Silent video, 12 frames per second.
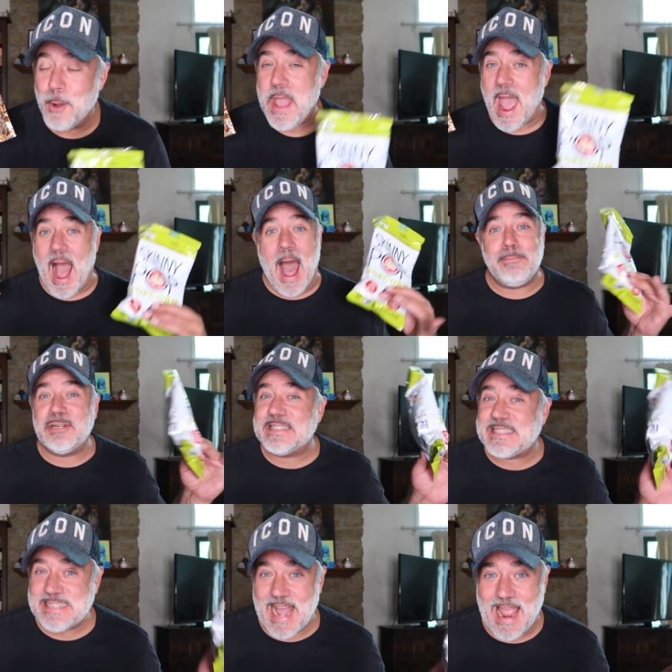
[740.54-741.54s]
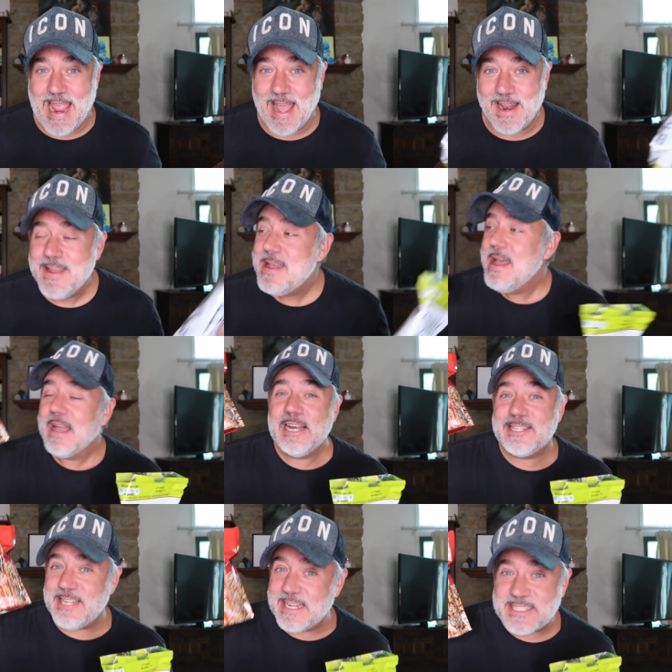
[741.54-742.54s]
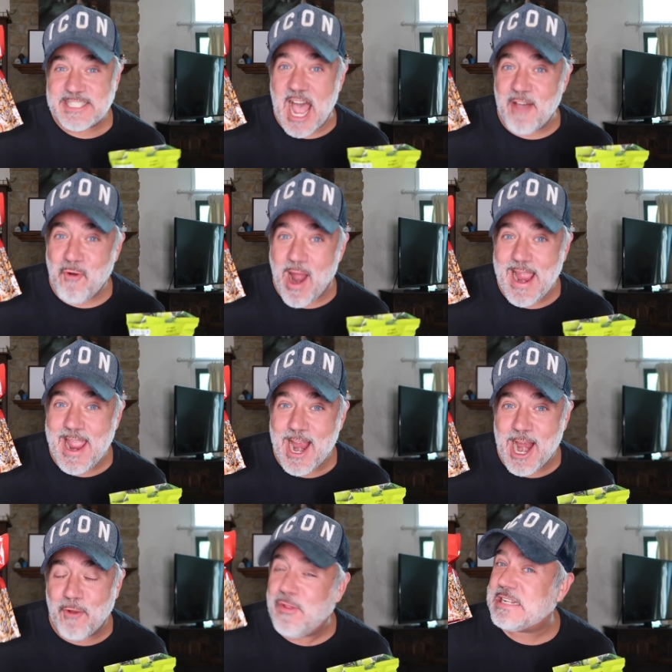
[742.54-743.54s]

okay? I'm just saying, cause this stuff right here,